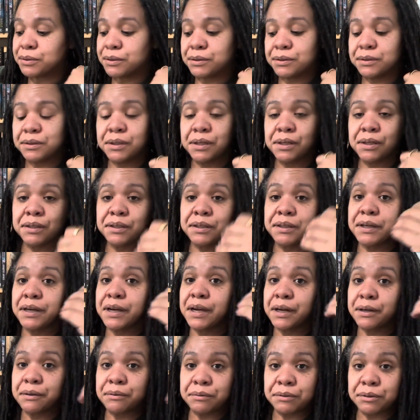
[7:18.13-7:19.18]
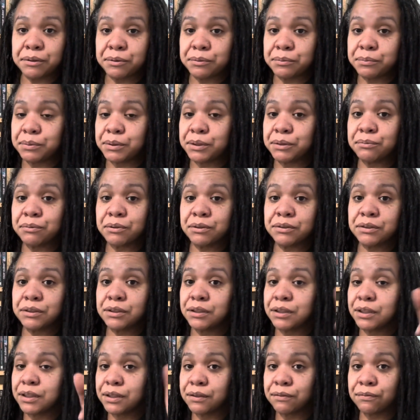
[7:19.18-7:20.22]
I don't know, but it
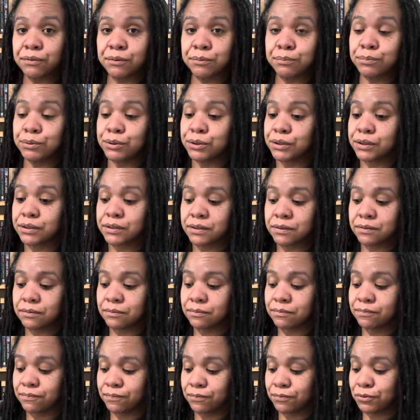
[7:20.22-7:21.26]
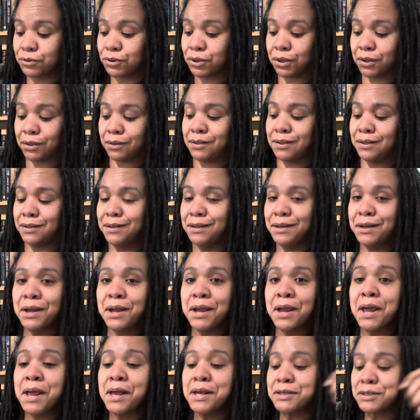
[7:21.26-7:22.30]
wasn't love for books for sure.
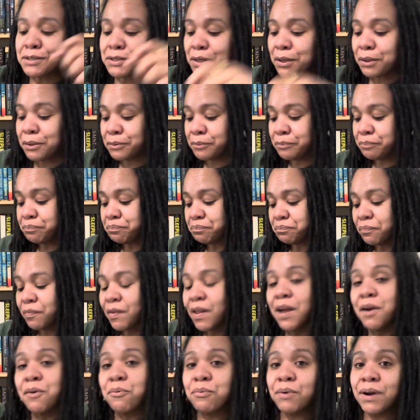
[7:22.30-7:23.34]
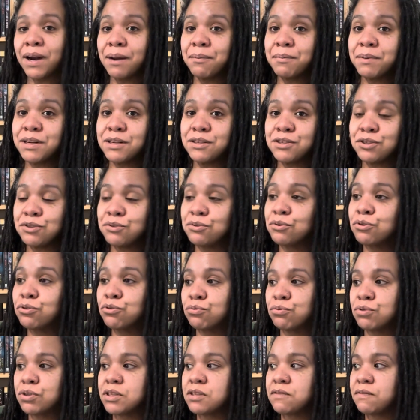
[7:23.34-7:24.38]
So what I'm going to do
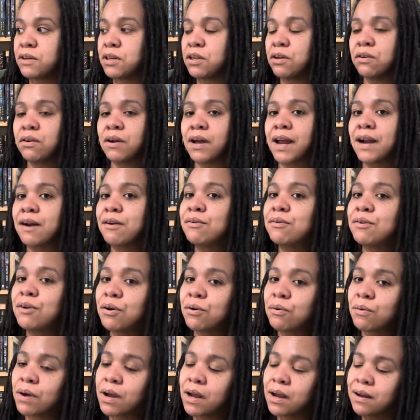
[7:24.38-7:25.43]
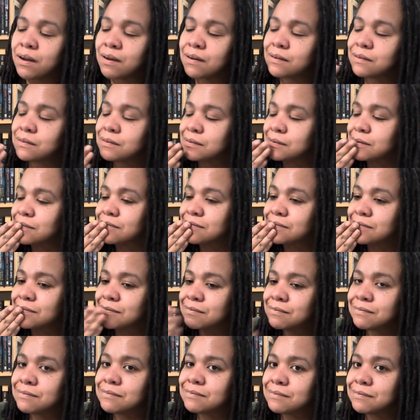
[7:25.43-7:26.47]
through this video, I don't know,
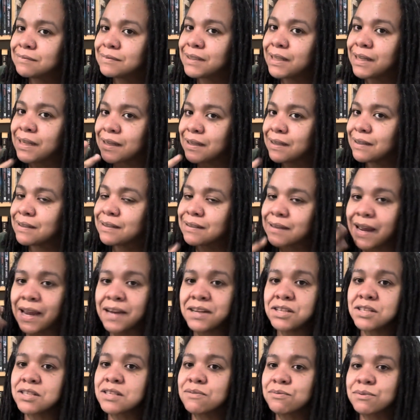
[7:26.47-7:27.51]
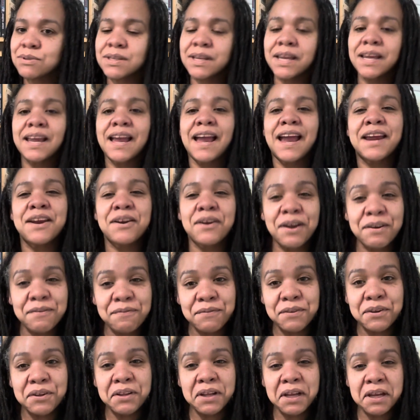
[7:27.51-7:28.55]
like, I just was like, you know, I
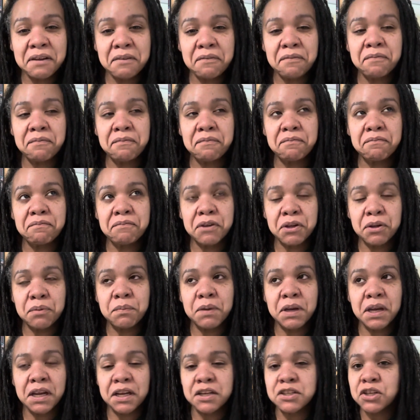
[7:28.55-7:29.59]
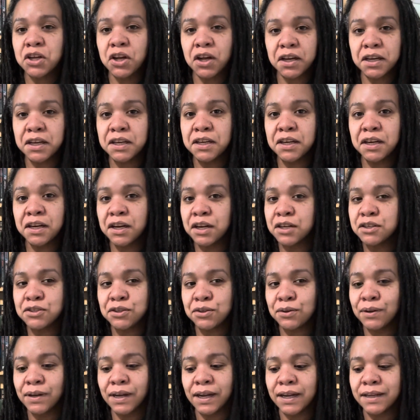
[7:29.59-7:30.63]
feel like filming and talking to
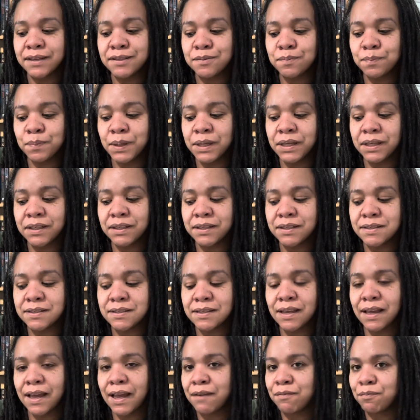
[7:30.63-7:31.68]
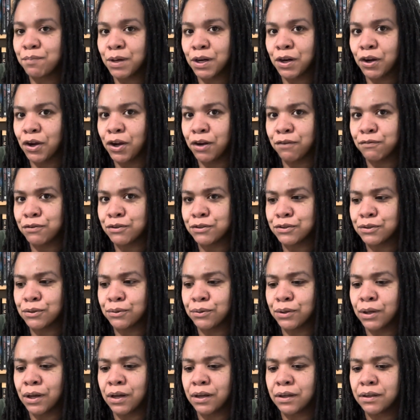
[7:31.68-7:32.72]
you guys because I've been gone for so
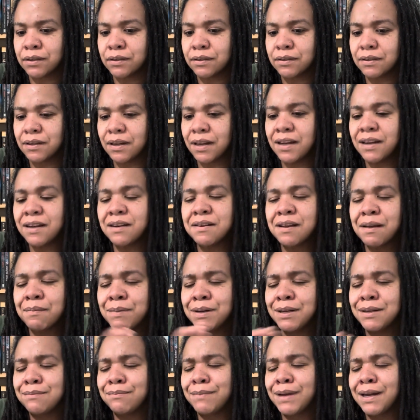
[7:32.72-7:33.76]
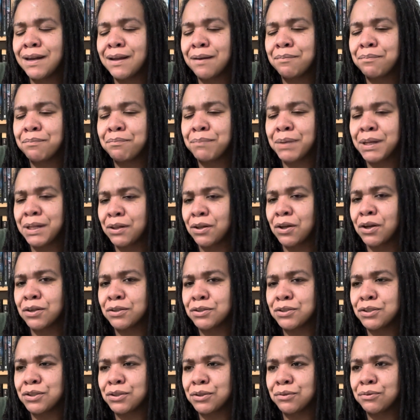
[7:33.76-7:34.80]
long. I mean, it may not be long
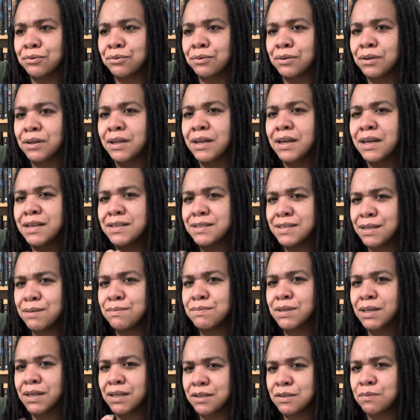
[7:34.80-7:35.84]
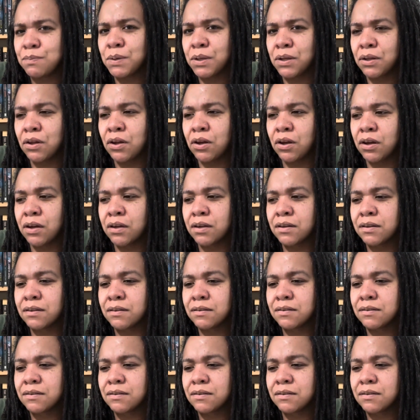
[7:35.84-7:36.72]
to you. Seems like it's been long.